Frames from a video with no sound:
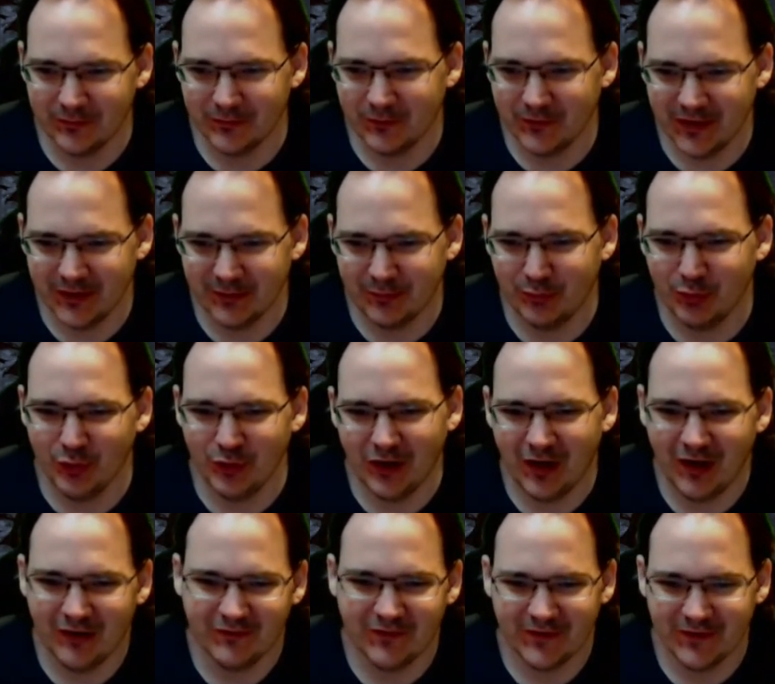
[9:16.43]
get put
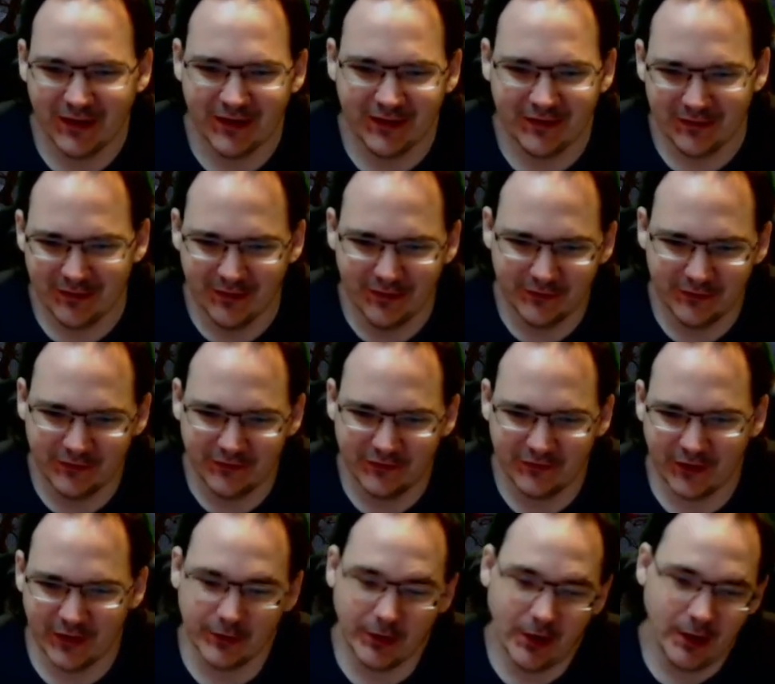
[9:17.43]
off, and then they're just
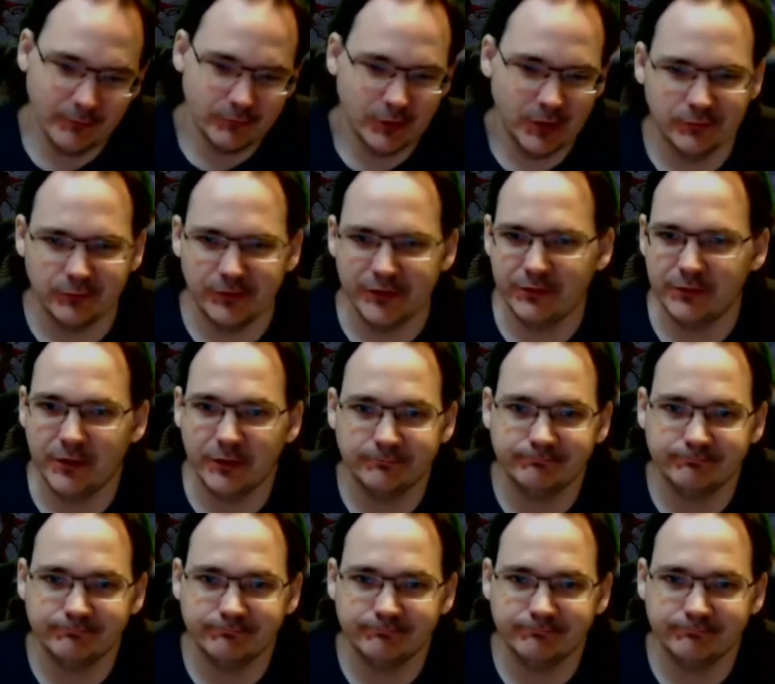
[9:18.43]
like, oh, well, we don't know.